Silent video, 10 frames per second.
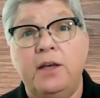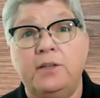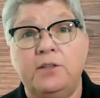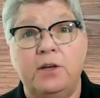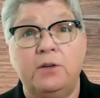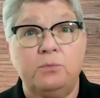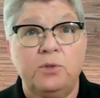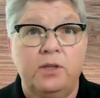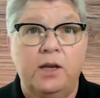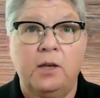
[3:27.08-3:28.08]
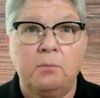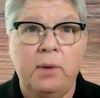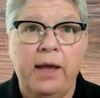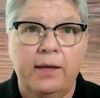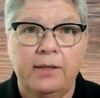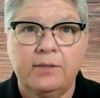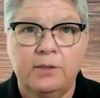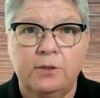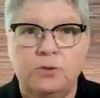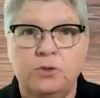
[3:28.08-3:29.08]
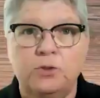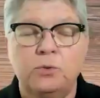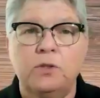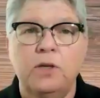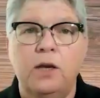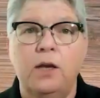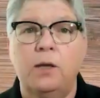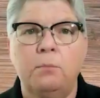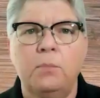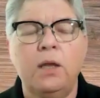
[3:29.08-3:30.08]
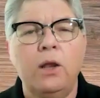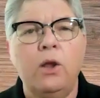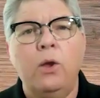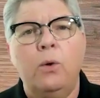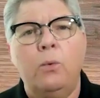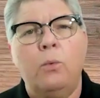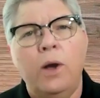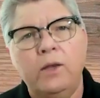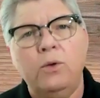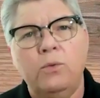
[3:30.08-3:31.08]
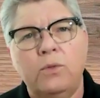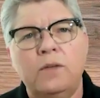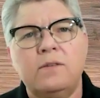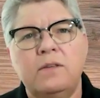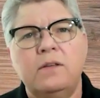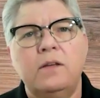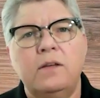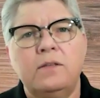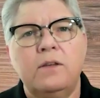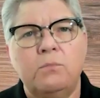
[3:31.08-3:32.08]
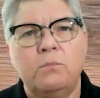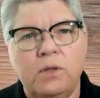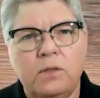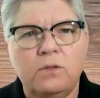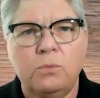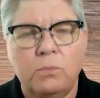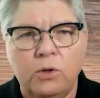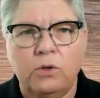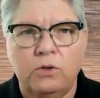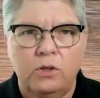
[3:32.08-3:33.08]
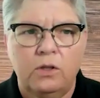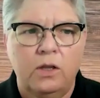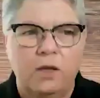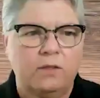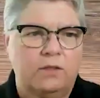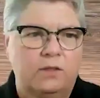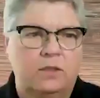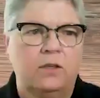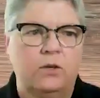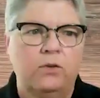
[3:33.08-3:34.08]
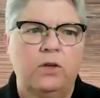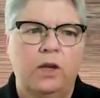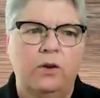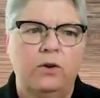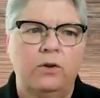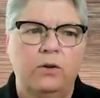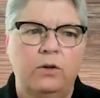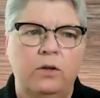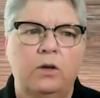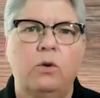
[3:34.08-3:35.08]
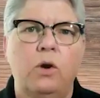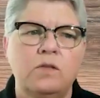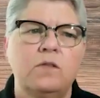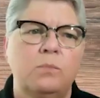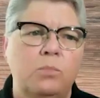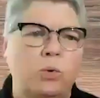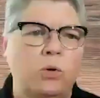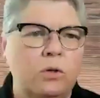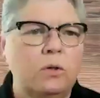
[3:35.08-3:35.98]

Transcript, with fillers: a tough one to unpack in such a short time. But why do you think CNAs have been so marginalized in healthcare across the board?